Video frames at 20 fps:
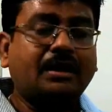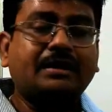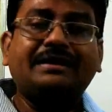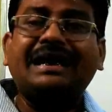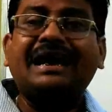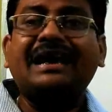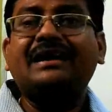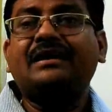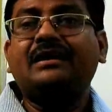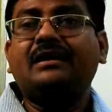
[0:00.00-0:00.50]

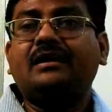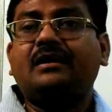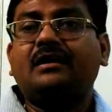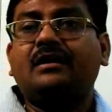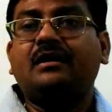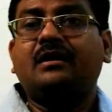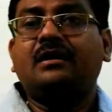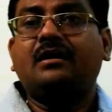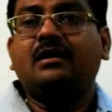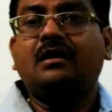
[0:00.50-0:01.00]

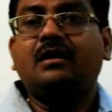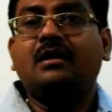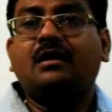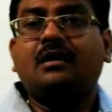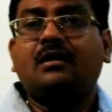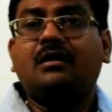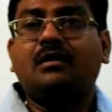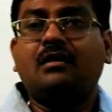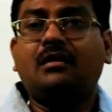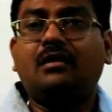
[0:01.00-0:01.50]
Then,
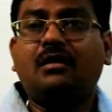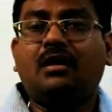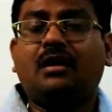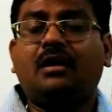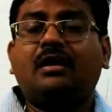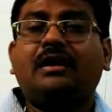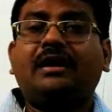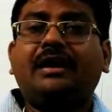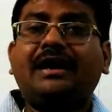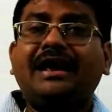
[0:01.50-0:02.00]

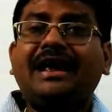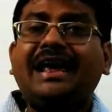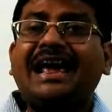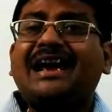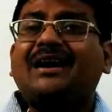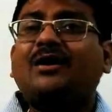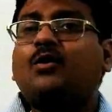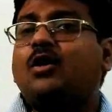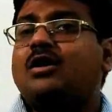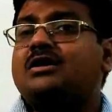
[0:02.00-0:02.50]

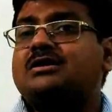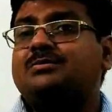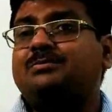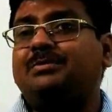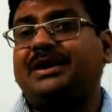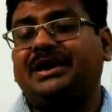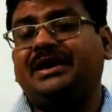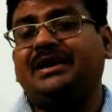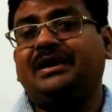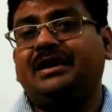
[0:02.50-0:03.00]
A
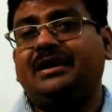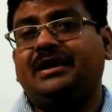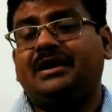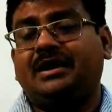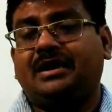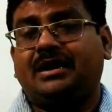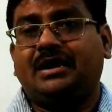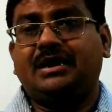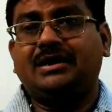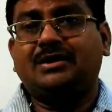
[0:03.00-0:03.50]
cross B
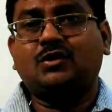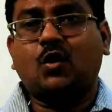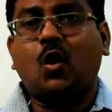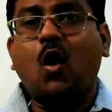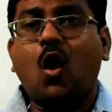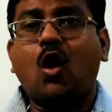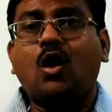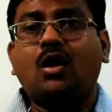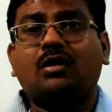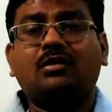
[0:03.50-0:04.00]
is
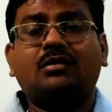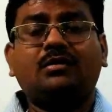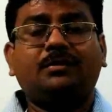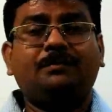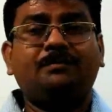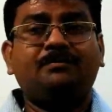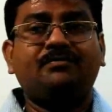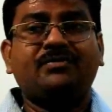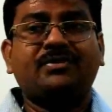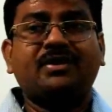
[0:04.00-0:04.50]
called
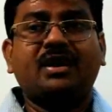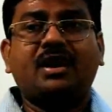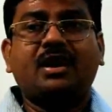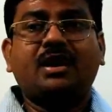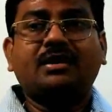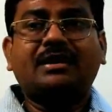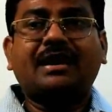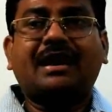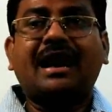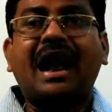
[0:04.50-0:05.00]

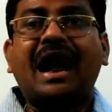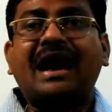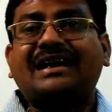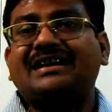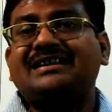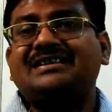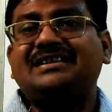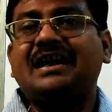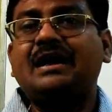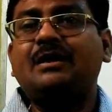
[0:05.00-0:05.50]
the
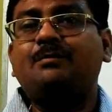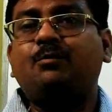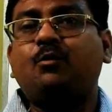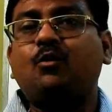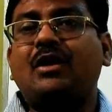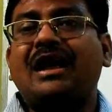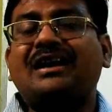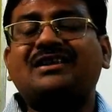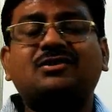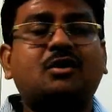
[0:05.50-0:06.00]
Cartesian
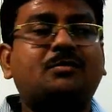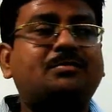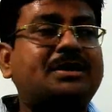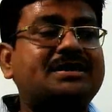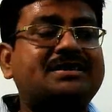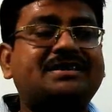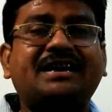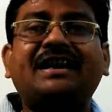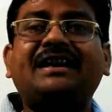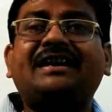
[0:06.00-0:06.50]
products of
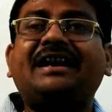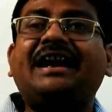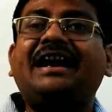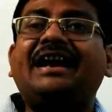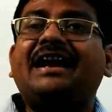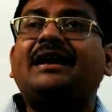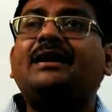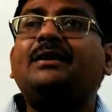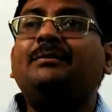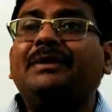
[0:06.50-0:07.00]
the set
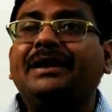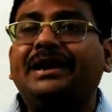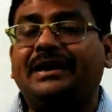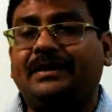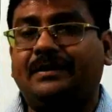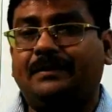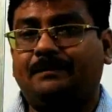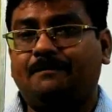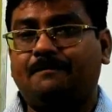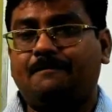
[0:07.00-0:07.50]
A and
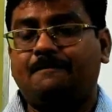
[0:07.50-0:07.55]
B